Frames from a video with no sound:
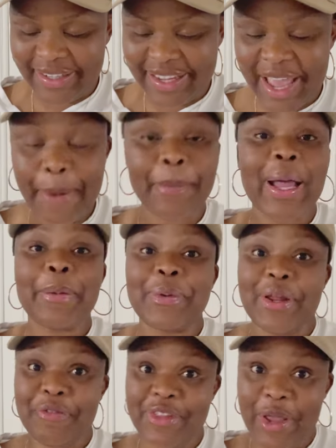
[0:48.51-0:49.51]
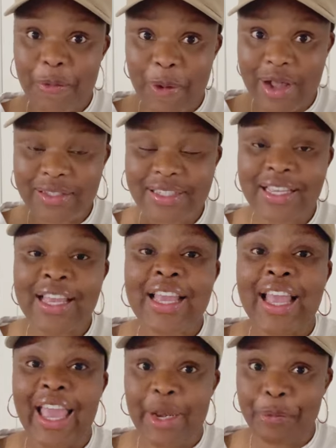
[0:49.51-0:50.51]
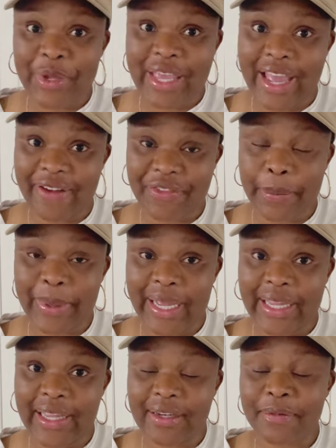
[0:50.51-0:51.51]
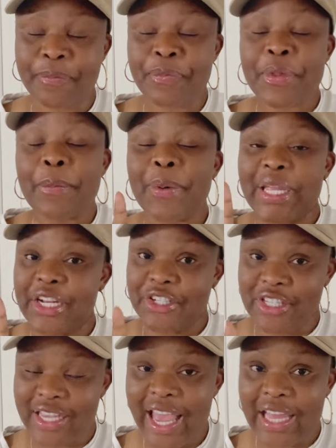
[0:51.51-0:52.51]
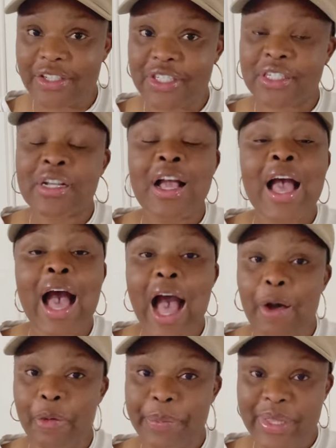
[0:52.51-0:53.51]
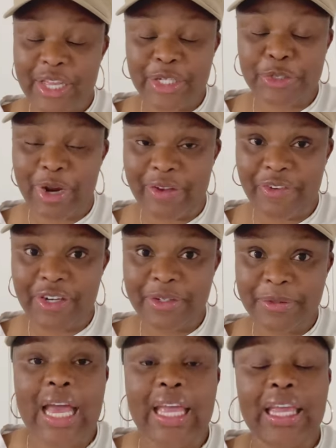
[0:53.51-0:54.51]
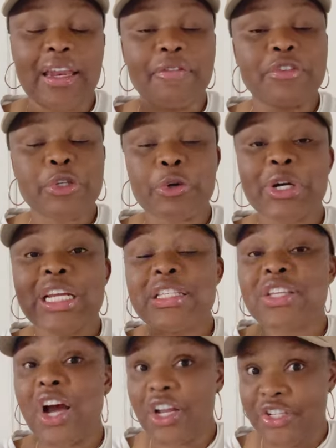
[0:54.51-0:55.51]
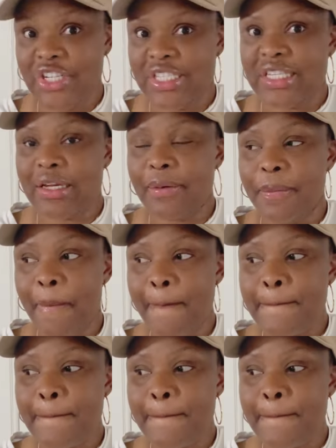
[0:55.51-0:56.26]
and buy whatever they want, and we have to buy it. But here's the catch. I will be their driver, and if Jory touches them,